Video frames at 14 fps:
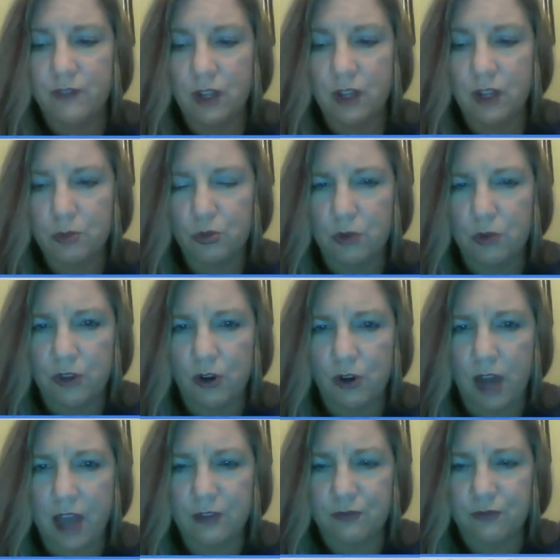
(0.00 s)
Phillips was one of their
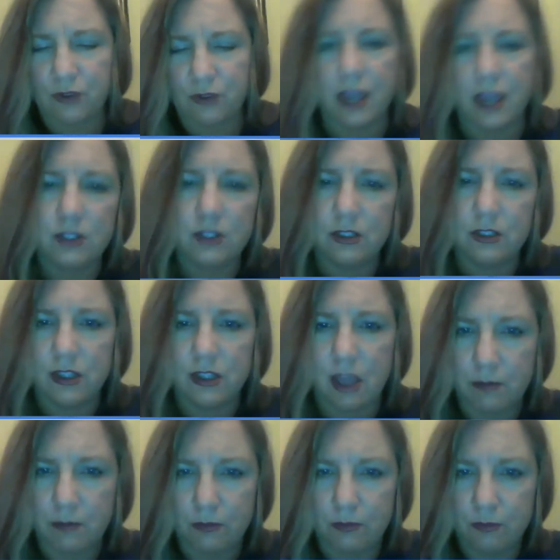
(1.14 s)
last free agents that
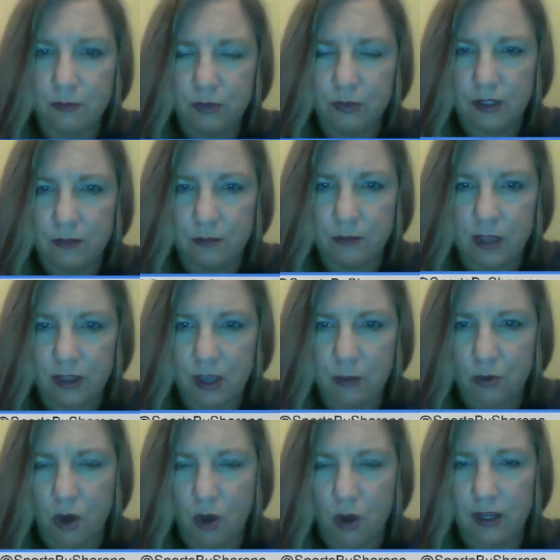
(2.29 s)
they
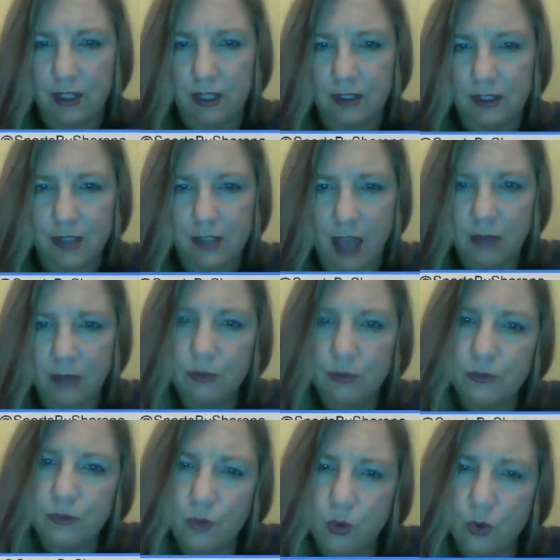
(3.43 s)
brought in and signed
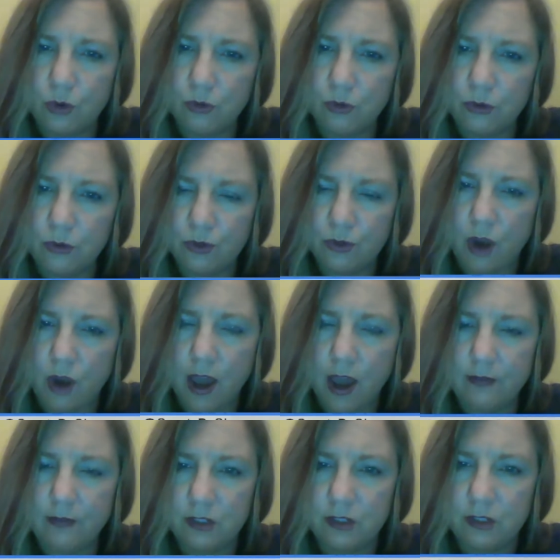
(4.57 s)
before the
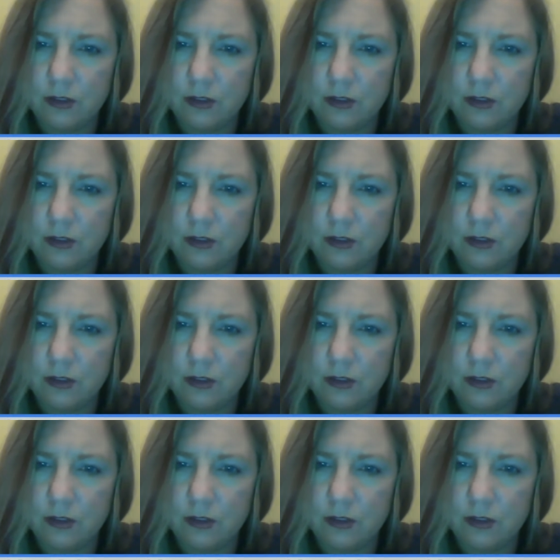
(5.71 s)
draft.